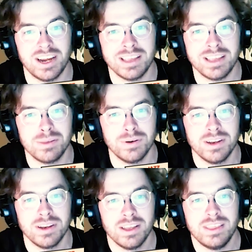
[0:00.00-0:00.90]
I
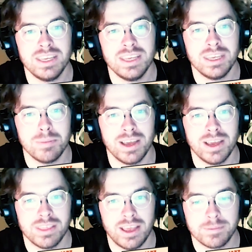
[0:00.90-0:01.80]
thought thinking
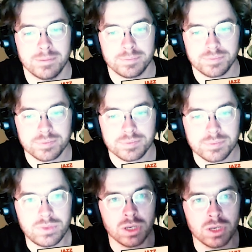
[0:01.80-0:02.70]
about that,
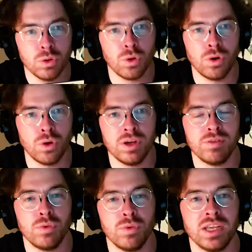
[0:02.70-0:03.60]
or
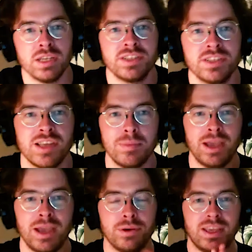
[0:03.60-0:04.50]
if we could
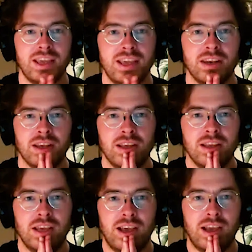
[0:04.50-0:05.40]
somehow get
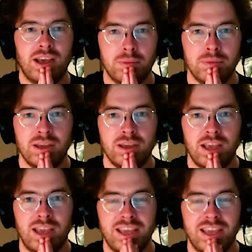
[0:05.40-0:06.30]

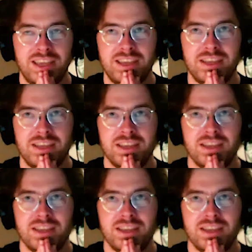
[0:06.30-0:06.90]
a